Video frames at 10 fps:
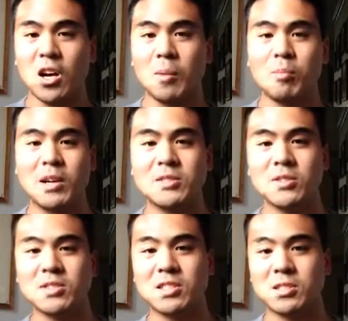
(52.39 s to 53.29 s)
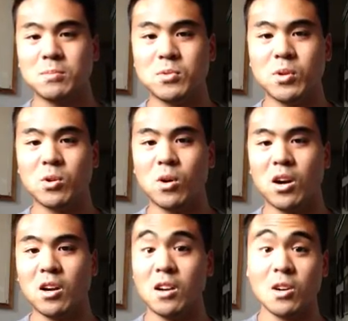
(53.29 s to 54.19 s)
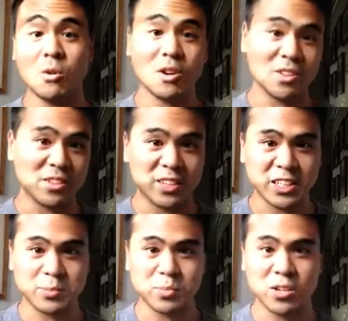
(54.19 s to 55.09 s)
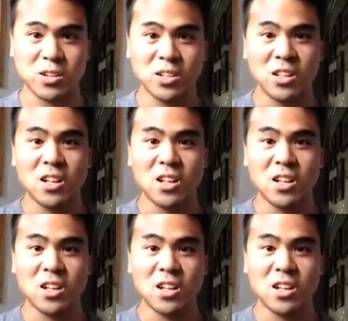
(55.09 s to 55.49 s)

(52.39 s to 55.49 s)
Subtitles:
Appraisal systems require, according to the textbook,